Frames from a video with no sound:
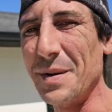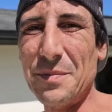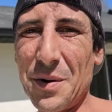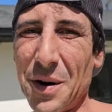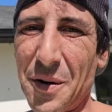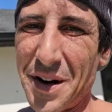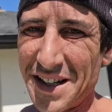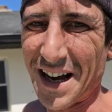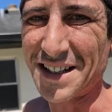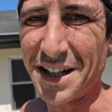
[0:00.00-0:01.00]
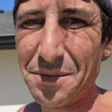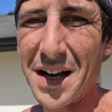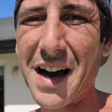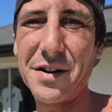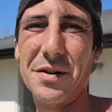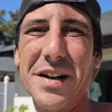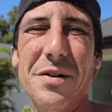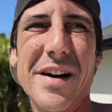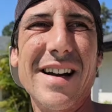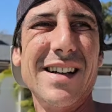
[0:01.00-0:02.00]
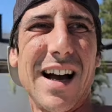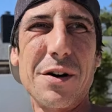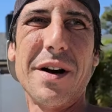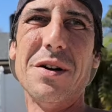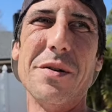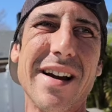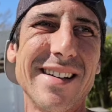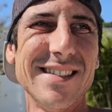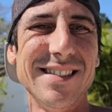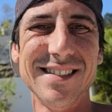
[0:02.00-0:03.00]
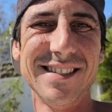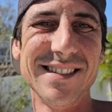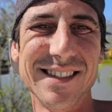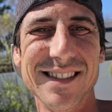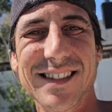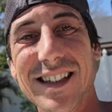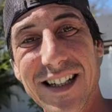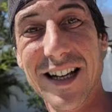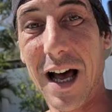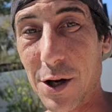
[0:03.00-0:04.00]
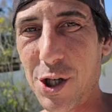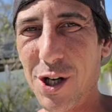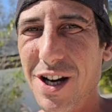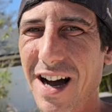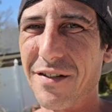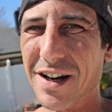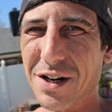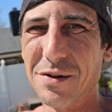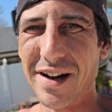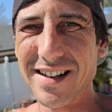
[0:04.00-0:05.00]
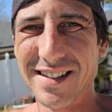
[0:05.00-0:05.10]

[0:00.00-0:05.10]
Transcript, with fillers: people are always asking me how do i do it how do i do it i'll show you how i do it